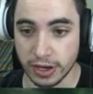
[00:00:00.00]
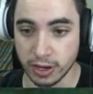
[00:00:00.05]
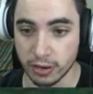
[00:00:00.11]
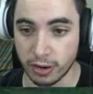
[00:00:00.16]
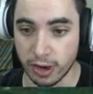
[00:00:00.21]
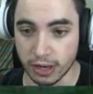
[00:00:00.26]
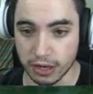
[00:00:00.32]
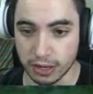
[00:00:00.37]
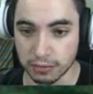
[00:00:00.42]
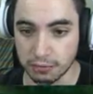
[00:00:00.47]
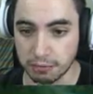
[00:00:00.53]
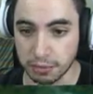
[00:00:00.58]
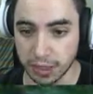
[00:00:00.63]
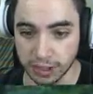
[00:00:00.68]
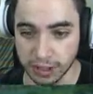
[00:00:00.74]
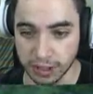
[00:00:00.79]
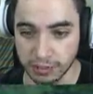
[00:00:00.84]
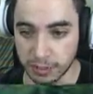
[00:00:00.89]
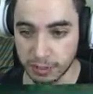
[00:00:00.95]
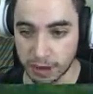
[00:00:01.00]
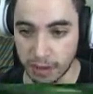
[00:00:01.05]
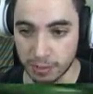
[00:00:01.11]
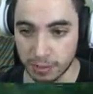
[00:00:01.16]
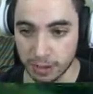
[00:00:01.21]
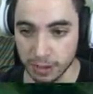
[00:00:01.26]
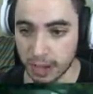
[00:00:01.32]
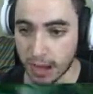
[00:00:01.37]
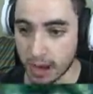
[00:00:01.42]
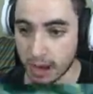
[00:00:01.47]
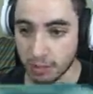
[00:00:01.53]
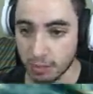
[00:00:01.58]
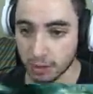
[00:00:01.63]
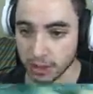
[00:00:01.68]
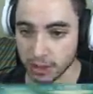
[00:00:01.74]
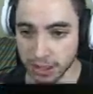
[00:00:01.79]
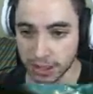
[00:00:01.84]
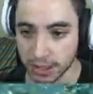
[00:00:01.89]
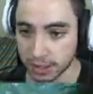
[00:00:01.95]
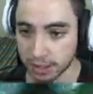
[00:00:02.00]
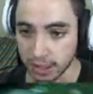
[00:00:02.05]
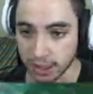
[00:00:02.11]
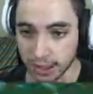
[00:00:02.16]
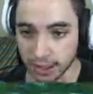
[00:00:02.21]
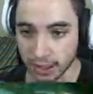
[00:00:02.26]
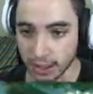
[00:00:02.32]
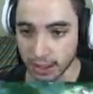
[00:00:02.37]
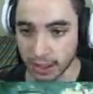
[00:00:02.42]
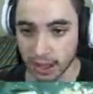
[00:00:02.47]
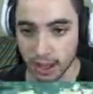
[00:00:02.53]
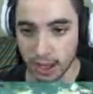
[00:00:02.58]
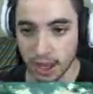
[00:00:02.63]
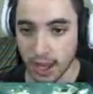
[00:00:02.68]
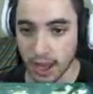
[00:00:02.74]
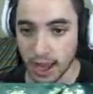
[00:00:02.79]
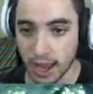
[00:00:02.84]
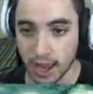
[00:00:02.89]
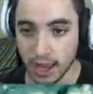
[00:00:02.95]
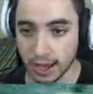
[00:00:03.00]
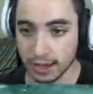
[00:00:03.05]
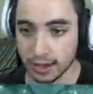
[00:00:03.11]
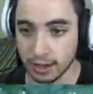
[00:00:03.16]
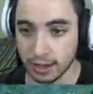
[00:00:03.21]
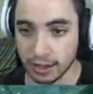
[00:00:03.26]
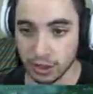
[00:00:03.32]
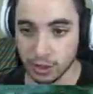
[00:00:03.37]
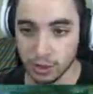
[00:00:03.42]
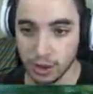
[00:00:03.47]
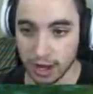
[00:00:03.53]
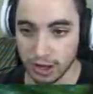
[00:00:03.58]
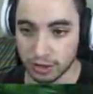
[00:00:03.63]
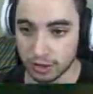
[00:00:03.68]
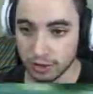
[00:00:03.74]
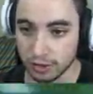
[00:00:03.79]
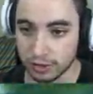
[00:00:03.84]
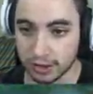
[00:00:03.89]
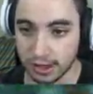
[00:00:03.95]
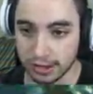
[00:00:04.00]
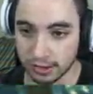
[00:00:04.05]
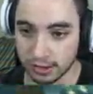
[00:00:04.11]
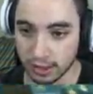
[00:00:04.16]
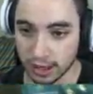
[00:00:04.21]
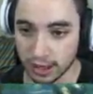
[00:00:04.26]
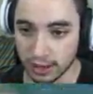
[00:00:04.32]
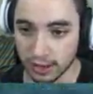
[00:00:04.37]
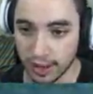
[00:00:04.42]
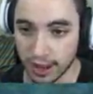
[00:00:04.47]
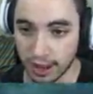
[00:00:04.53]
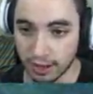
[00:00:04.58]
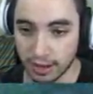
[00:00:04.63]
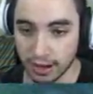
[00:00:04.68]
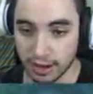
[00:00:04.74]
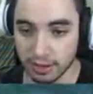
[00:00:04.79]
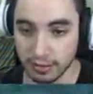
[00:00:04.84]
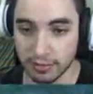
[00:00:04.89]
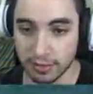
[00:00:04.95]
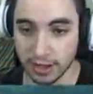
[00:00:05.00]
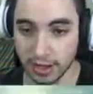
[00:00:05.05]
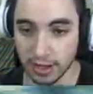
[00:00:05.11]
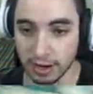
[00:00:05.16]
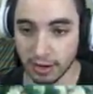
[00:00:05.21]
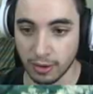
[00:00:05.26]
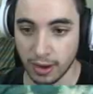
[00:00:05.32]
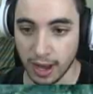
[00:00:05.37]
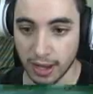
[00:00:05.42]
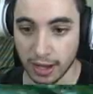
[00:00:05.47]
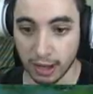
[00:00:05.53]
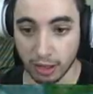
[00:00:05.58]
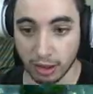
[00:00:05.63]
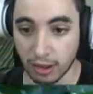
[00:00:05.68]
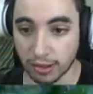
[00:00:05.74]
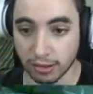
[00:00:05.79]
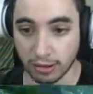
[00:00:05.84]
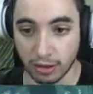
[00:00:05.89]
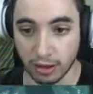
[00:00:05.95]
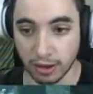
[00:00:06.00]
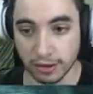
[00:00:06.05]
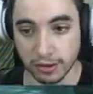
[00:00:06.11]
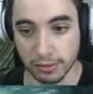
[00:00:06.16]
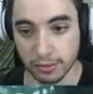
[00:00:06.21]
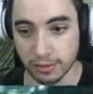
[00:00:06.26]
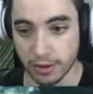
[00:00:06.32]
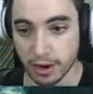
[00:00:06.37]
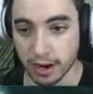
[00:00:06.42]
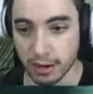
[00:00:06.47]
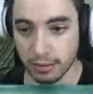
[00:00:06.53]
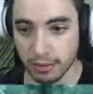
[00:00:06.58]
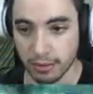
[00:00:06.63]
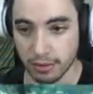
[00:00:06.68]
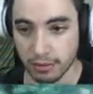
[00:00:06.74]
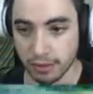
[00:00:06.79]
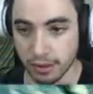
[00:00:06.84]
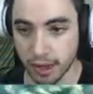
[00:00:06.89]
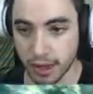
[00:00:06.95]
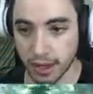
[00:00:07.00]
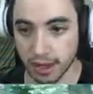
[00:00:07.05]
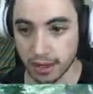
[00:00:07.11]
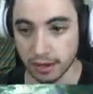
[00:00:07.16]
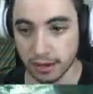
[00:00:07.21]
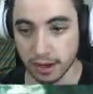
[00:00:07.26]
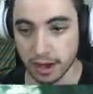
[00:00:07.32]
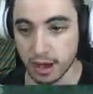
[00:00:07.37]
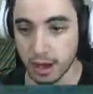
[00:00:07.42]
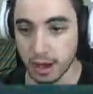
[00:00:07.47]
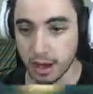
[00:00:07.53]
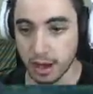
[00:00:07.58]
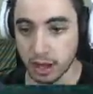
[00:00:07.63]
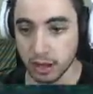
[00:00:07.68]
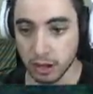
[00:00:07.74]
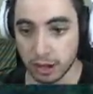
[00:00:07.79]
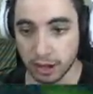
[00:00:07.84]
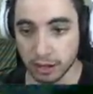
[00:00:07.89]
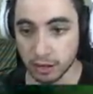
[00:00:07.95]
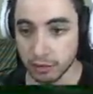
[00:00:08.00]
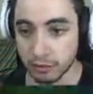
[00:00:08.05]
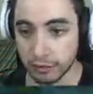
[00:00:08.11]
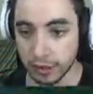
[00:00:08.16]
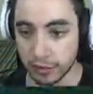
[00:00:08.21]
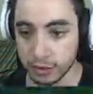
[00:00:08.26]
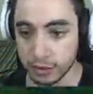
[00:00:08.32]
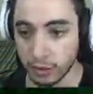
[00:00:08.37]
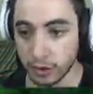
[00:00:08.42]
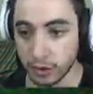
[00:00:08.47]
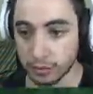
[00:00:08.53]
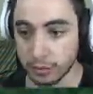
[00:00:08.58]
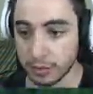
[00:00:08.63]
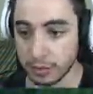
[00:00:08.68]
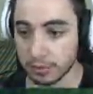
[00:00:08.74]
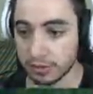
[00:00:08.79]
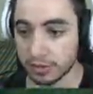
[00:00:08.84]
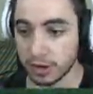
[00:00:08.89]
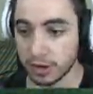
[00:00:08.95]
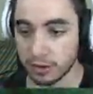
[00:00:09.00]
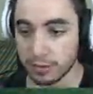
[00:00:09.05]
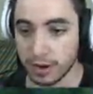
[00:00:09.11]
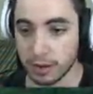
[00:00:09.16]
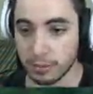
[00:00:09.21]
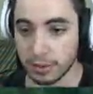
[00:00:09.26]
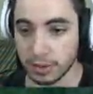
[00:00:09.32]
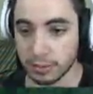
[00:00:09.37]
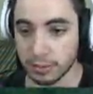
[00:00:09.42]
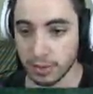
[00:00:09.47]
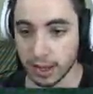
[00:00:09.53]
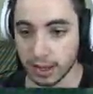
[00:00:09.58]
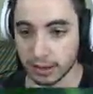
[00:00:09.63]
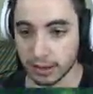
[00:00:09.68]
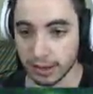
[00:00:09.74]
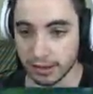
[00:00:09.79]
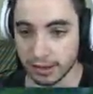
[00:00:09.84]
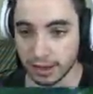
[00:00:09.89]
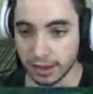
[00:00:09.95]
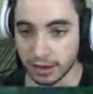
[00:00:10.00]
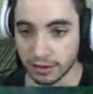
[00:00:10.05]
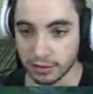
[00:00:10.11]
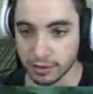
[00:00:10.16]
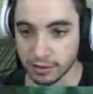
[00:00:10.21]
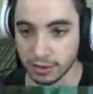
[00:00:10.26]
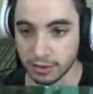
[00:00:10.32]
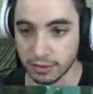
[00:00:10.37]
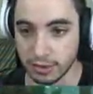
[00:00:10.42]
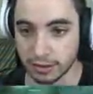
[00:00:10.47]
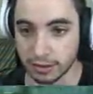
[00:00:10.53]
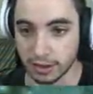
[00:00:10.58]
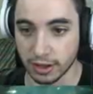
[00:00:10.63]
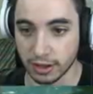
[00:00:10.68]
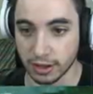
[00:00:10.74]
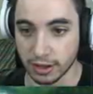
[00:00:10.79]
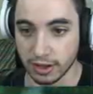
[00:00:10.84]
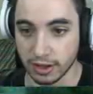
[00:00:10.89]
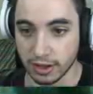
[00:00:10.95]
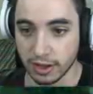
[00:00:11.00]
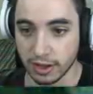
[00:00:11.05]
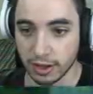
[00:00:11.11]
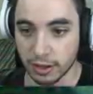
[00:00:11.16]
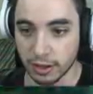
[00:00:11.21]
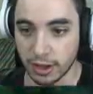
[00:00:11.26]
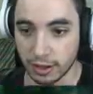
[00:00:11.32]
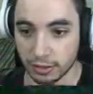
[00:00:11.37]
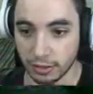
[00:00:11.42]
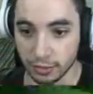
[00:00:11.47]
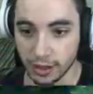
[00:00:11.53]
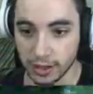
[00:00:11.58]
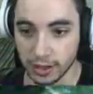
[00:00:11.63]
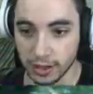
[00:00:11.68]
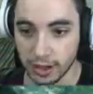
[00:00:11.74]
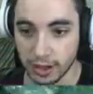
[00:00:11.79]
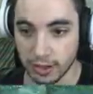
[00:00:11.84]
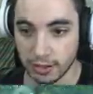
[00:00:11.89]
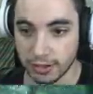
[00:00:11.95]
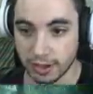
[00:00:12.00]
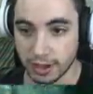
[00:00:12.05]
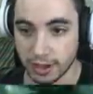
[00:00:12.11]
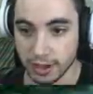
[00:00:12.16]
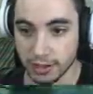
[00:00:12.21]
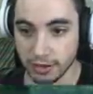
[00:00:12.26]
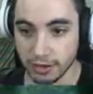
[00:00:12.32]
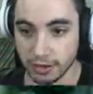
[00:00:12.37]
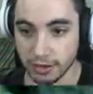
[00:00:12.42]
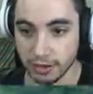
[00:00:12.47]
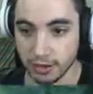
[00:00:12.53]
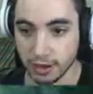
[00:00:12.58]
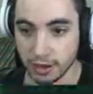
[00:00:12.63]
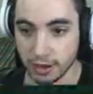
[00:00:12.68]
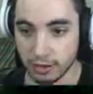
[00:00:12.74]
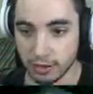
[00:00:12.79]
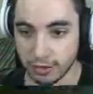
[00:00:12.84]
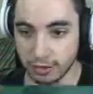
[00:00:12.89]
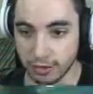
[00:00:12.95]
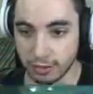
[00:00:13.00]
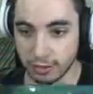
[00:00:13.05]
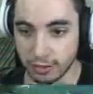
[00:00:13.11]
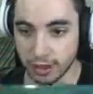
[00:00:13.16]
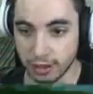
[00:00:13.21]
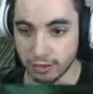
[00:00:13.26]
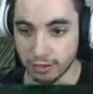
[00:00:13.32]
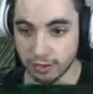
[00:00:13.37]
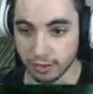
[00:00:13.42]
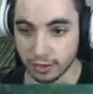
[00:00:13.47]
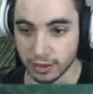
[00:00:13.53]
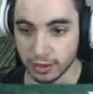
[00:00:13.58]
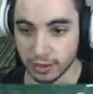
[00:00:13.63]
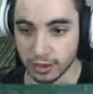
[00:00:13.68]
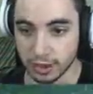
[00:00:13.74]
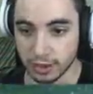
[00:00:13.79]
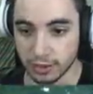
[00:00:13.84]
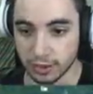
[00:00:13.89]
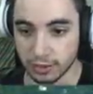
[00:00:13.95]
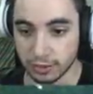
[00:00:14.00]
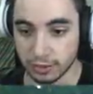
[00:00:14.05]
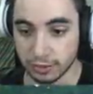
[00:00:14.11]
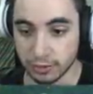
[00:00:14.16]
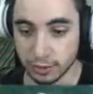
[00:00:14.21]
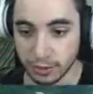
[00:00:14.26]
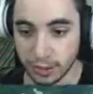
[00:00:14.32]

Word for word: video, I just bitched about how much how much I didn't like it, and you guys just disliked the hell out of the video, and I lost a lot of subscribers, and a lot of you very loyal people stuck around, but you were like, "Listen, Andrew, you need to you need to realize that you know this update was only it only took